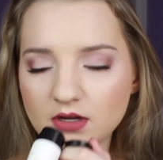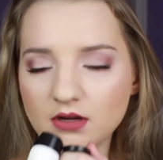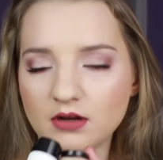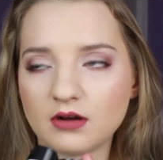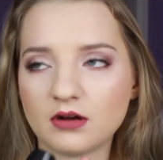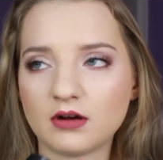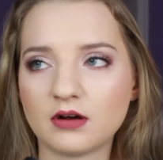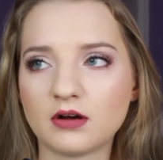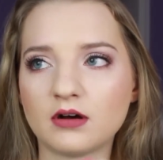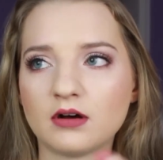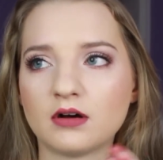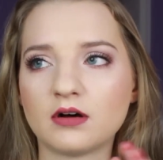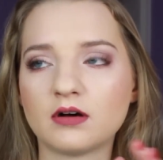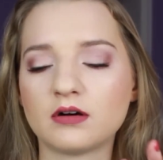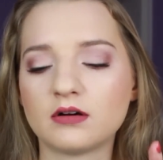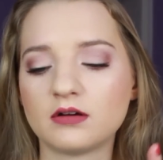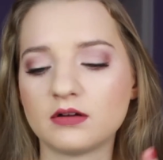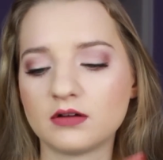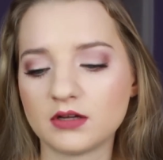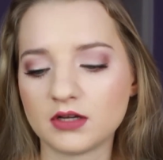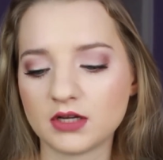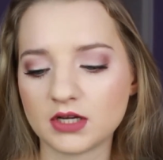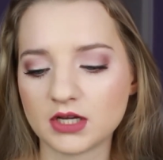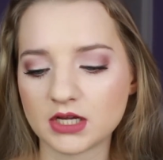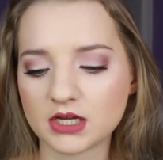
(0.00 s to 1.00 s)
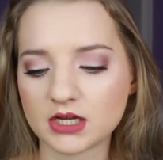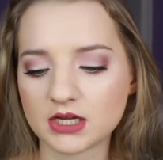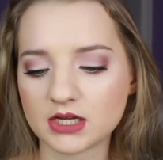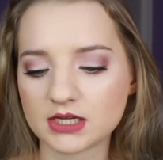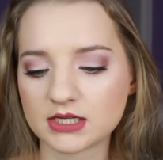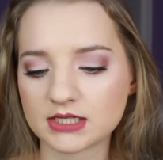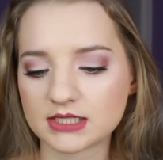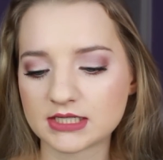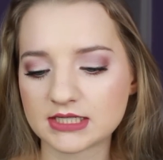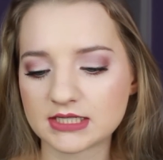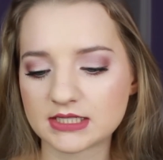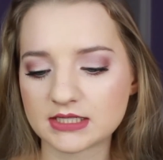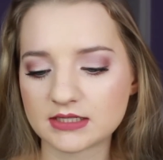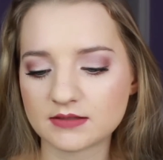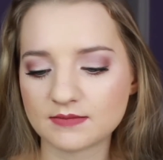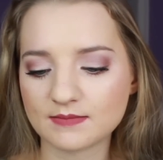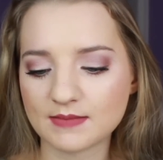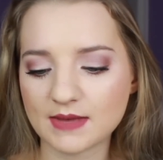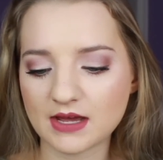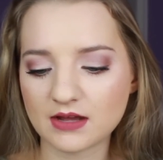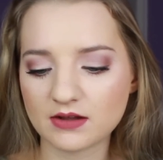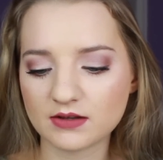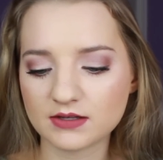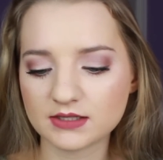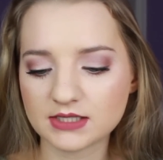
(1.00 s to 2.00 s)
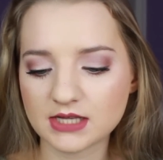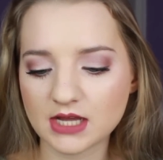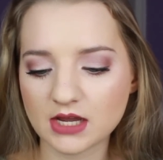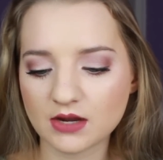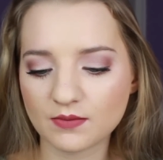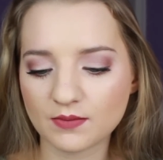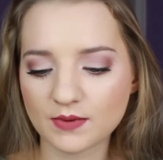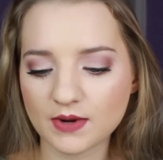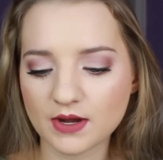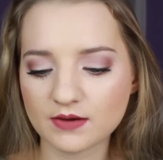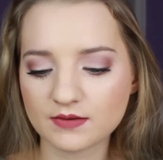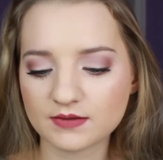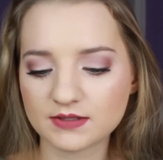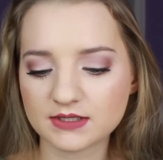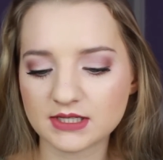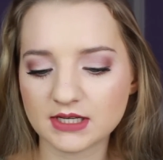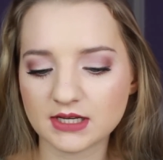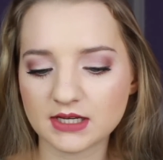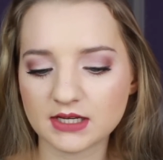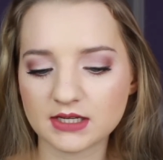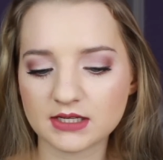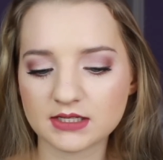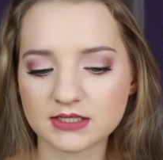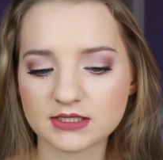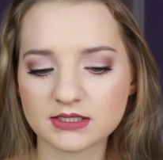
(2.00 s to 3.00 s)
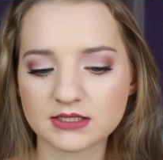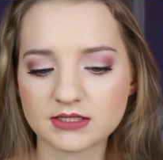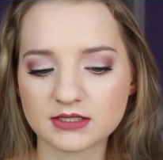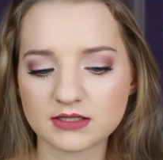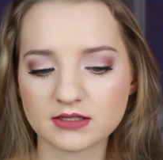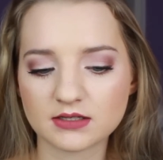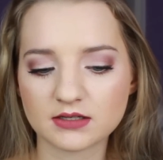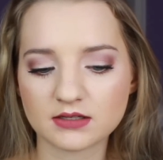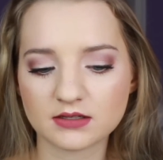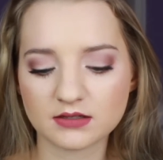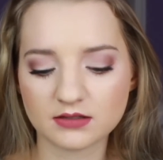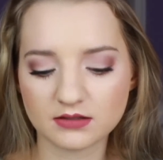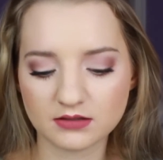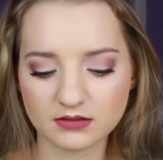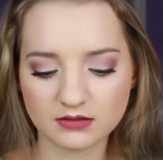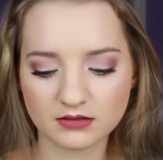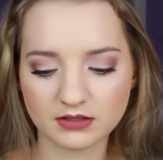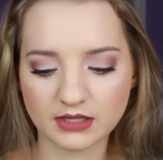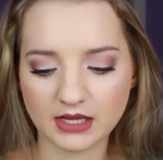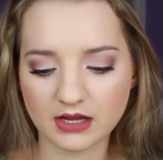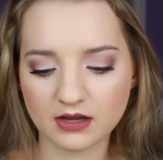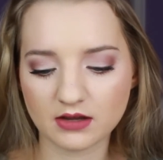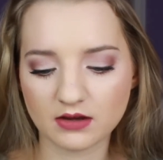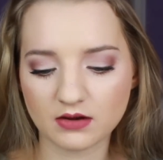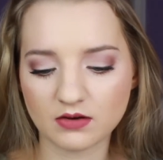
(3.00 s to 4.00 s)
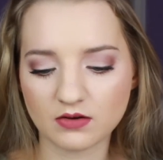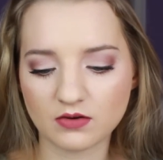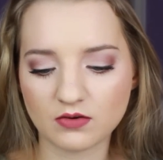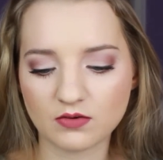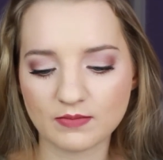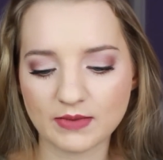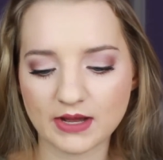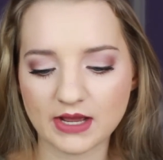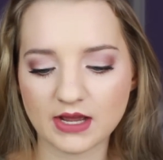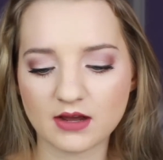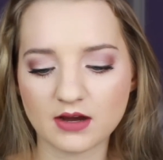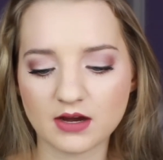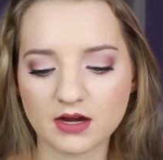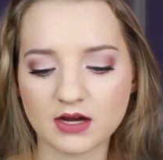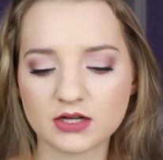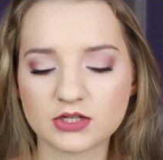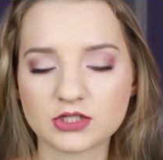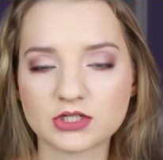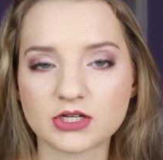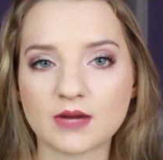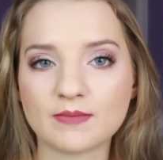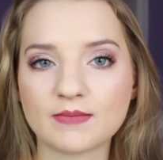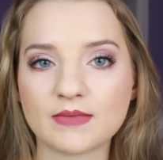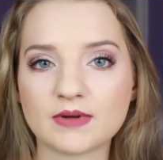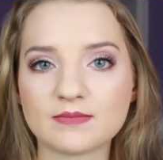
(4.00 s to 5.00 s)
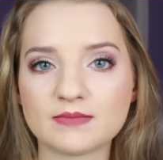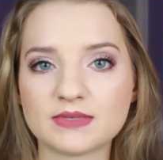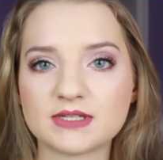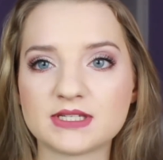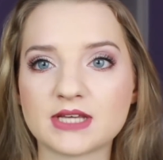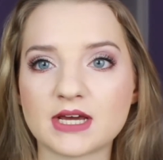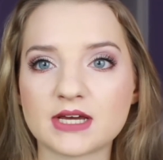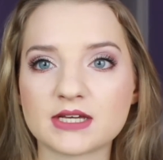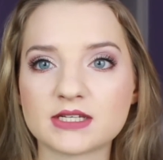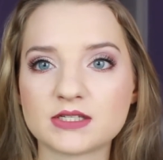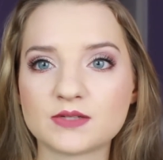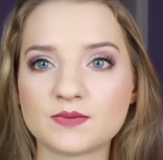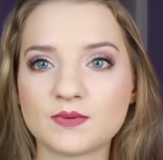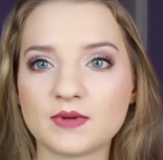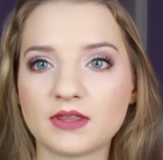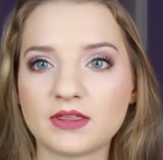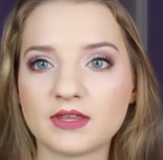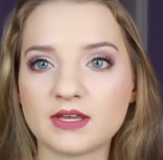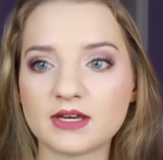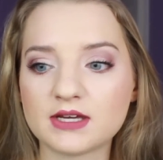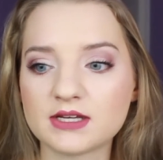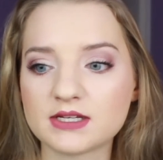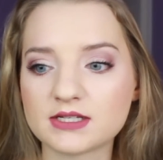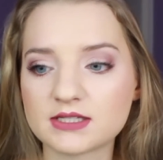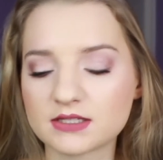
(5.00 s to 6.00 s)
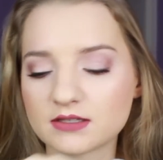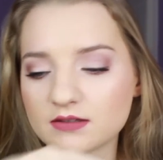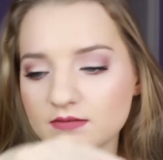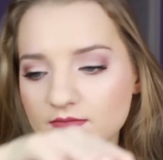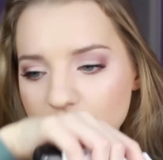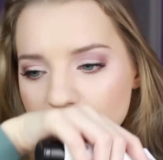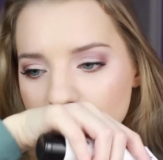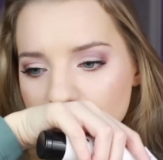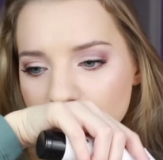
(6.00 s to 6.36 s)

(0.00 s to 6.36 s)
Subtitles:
Oh, smells like roses. Like, oh my gosh, I'm obsessed with this.